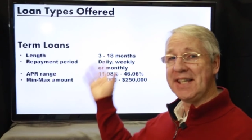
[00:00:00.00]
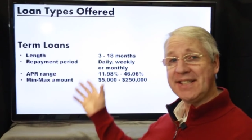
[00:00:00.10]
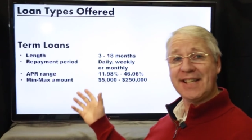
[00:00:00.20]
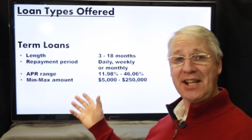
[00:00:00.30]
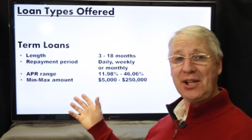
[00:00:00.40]

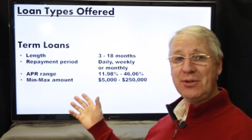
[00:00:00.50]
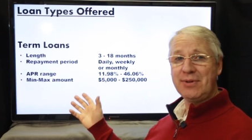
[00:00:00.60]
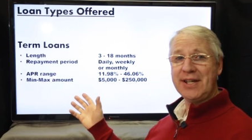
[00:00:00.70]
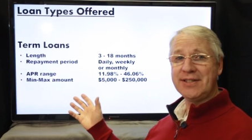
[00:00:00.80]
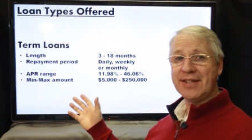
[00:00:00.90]
these kind of loan
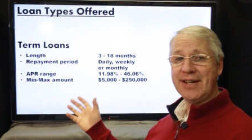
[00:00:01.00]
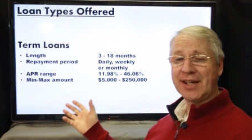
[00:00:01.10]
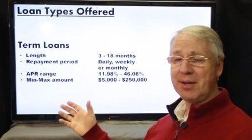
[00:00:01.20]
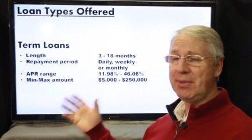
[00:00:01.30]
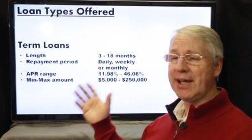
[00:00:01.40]
rates
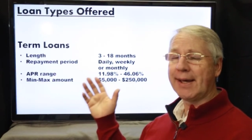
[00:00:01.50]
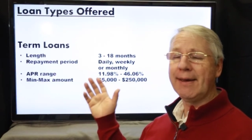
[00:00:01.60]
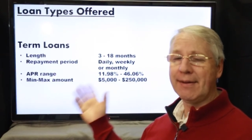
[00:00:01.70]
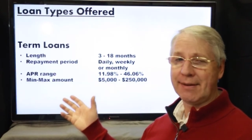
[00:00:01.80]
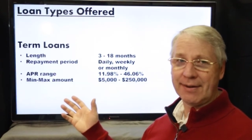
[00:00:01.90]
can be a
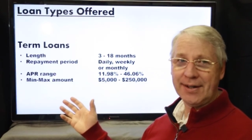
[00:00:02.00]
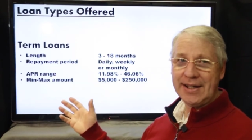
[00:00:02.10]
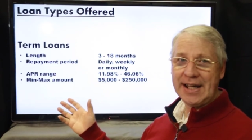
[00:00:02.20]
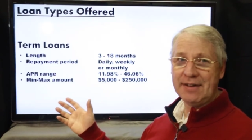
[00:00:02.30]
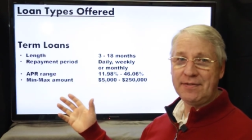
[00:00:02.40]
killer
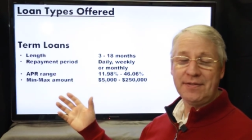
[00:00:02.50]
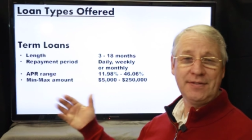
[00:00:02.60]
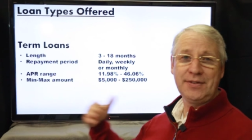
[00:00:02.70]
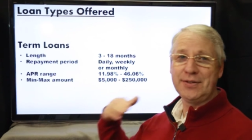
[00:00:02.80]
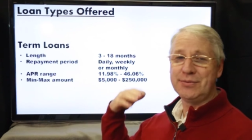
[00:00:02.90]
if
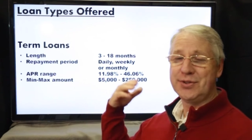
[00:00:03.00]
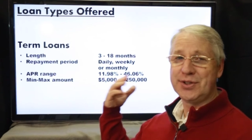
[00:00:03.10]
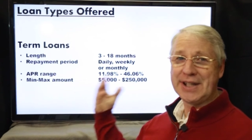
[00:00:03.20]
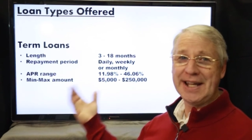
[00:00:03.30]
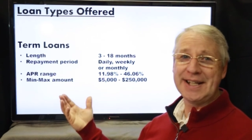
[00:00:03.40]
you
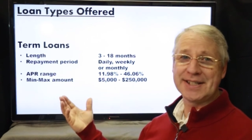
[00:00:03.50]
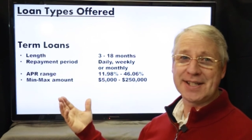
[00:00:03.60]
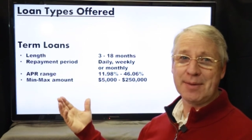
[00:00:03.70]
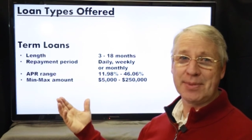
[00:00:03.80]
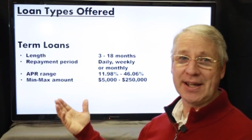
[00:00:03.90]
get into
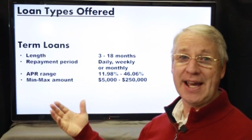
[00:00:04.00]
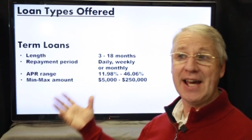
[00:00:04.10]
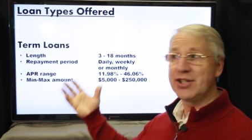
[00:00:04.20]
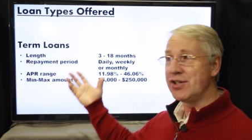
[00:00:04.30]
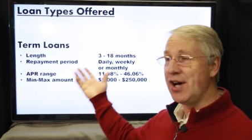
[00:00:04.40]
something
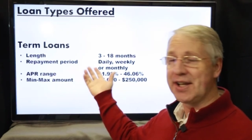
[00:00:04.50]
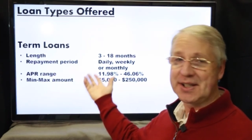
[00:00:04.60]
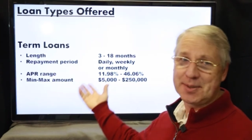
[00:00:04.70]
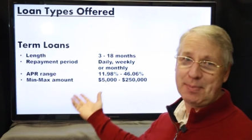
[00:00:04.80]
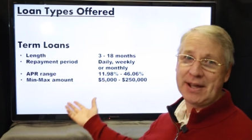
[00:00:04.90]
and you're not
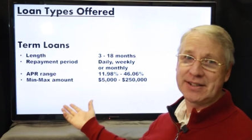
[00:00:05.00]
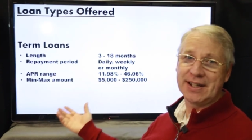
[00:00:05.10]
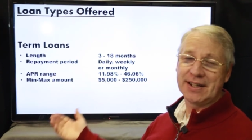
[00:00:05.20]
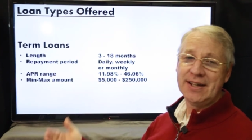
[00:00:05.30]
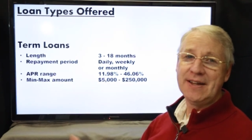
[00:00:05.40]

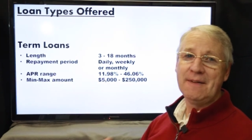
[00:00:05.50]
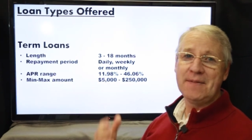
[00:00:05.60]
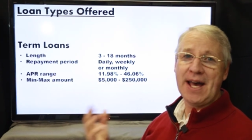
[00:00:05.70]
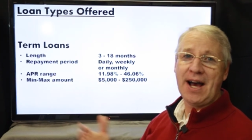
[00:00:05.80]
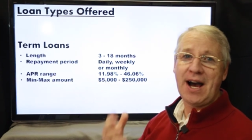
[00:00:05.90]
expecting
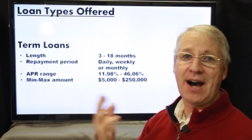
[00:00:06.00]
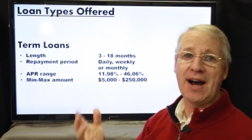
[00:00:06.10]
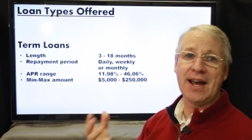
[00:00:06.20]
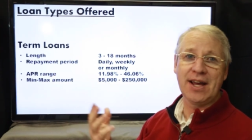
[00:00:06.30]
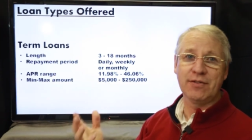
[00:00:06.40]
that
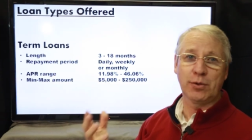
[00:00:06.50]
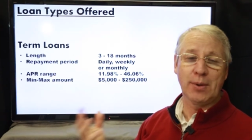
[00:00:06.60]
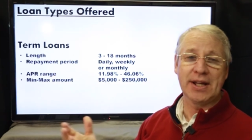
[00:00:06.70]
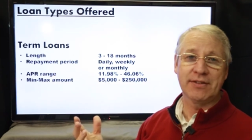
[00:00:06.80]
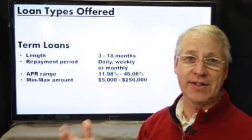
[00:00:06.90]
high of a
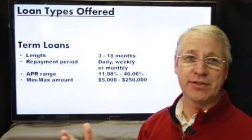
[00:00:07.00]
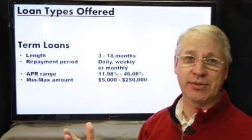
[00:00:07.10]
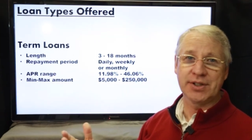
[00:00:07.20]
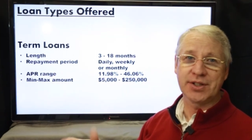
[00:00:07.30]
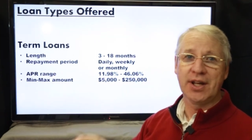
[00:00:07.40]
rate of
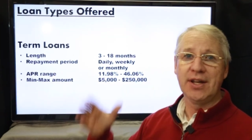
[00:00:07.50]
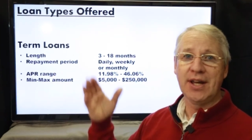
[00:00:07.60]
interest